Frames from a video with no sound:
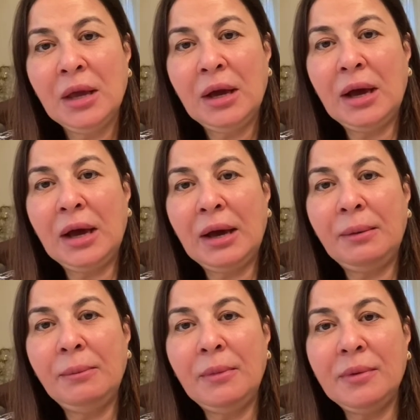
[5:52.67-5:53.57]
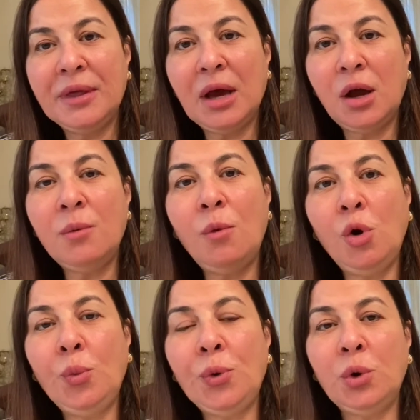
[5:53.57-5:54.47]
they are
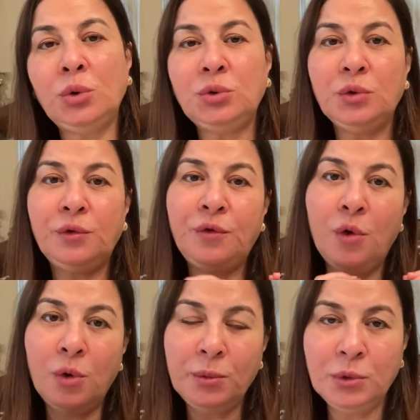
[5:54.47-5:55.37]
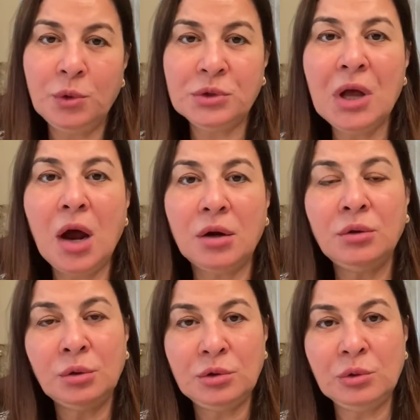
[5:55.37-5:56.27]
more prone to form those hard
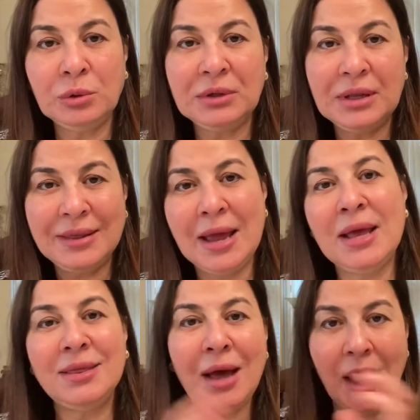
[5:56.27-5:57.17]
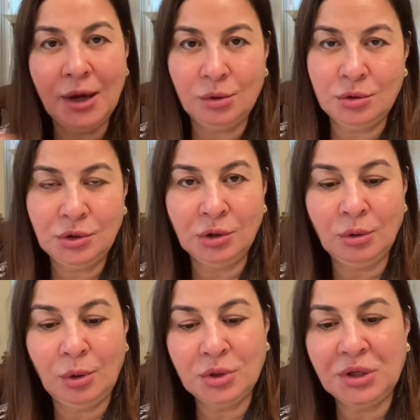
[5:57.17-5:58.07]
nodules than the Hycros
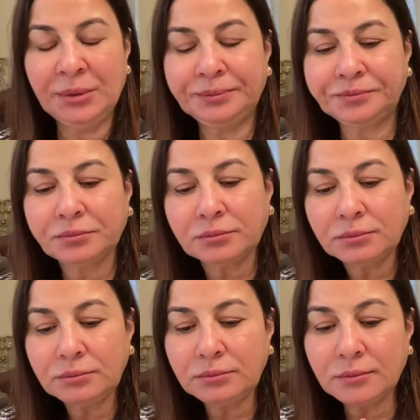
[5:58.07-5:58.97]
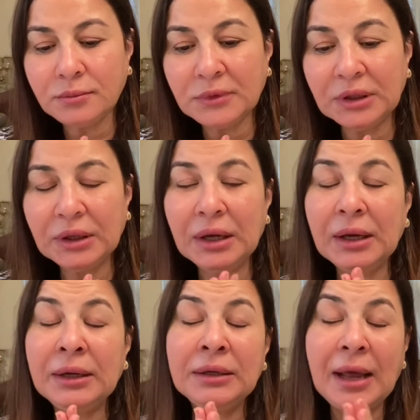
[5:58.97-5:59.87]
technology.
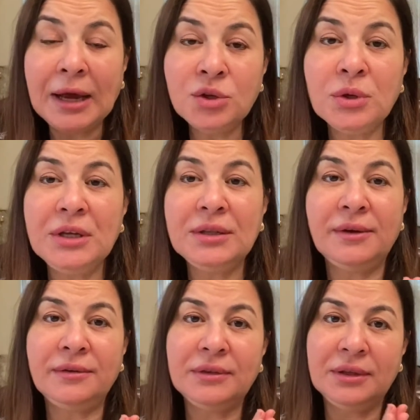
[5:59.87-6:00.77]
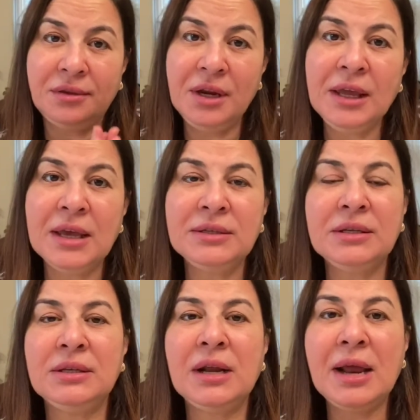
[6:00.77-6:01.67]
And actually, the three
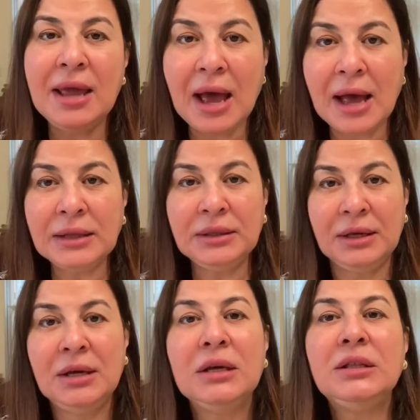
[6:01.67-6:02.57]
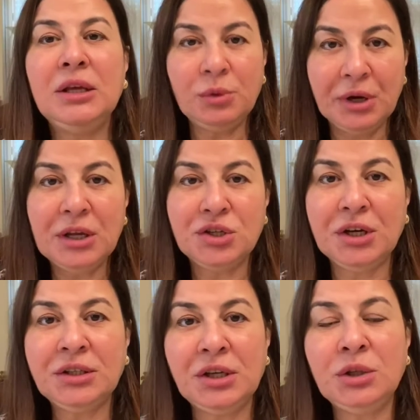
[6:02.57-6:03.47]
cases that I had, they
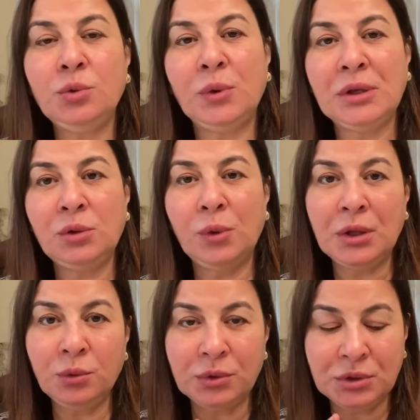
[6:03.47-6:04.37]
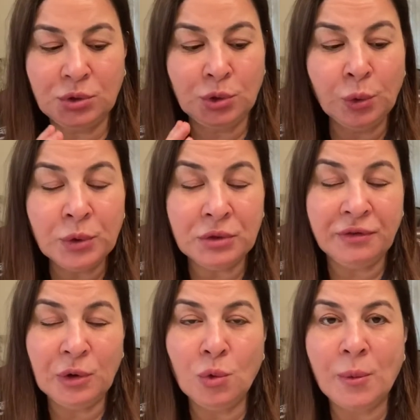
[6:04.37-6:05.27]
injected when two with
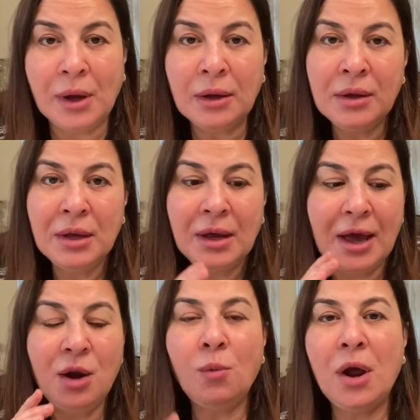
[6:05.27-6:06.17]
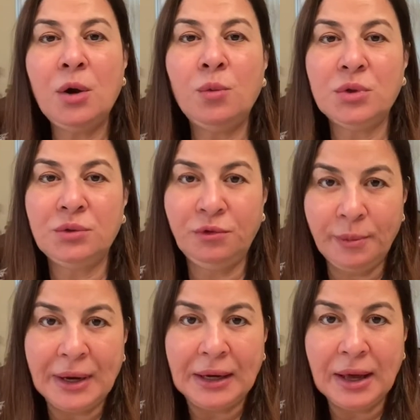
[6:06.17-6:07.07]
Voluma and one was
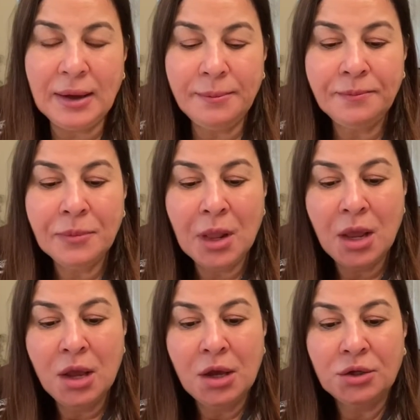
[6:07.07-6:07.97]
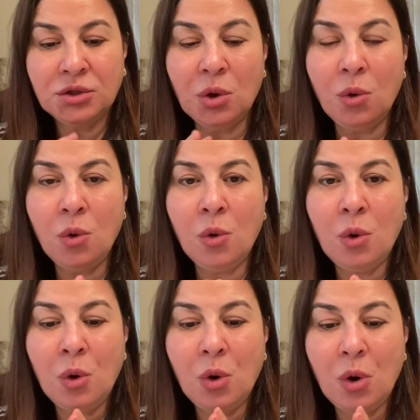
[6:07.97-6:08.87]
Vobella.
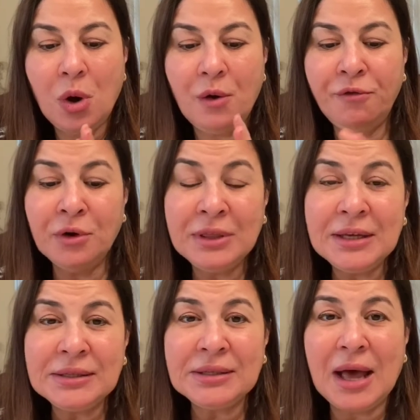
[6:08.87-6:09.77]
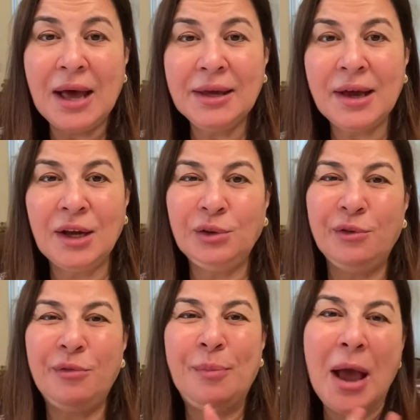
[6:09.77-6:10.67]
So for this, I kind
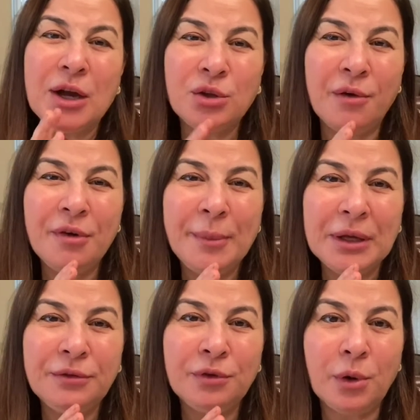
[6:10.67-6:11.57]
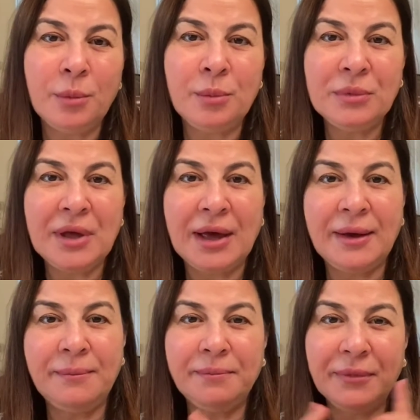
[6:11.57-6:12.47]
of backed off a bit from
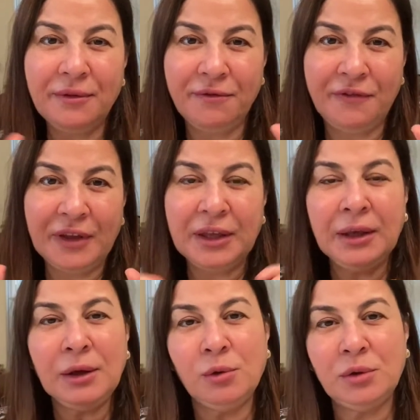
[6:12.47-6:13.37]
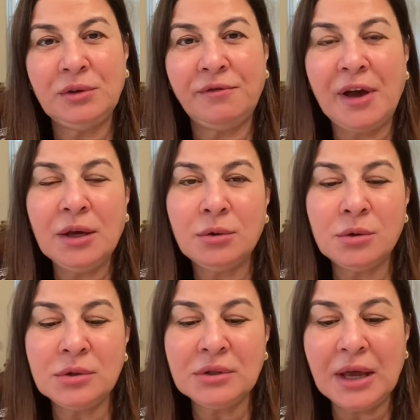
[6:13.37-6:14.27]
the V or the
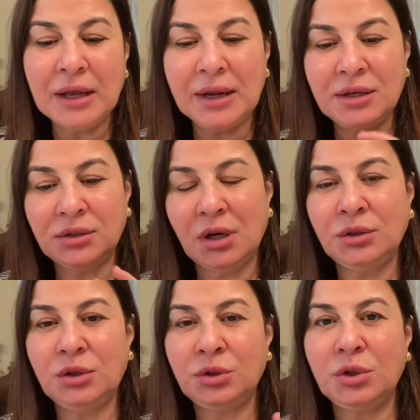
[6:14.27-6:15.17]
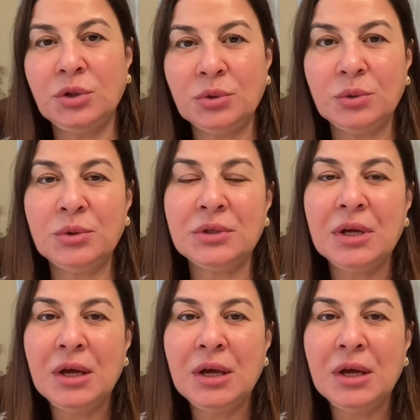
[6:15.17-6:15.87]
Vicros, and I started to use